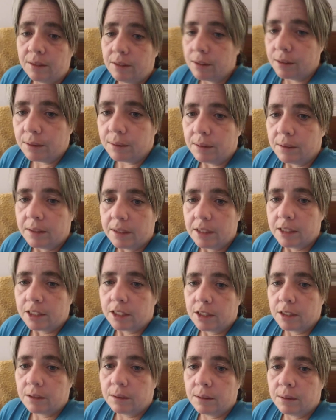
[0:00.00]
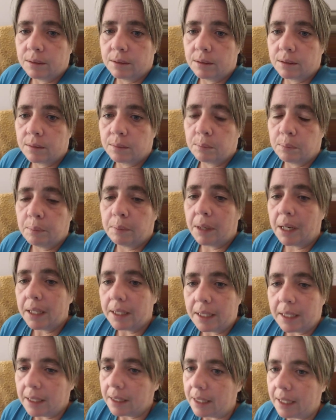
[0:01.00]
so it shows
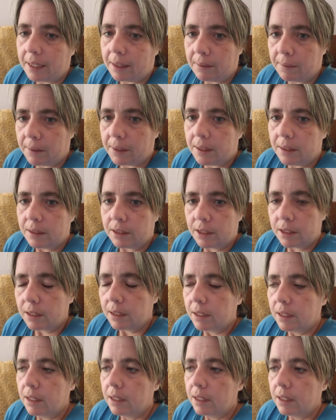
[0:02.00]
body language.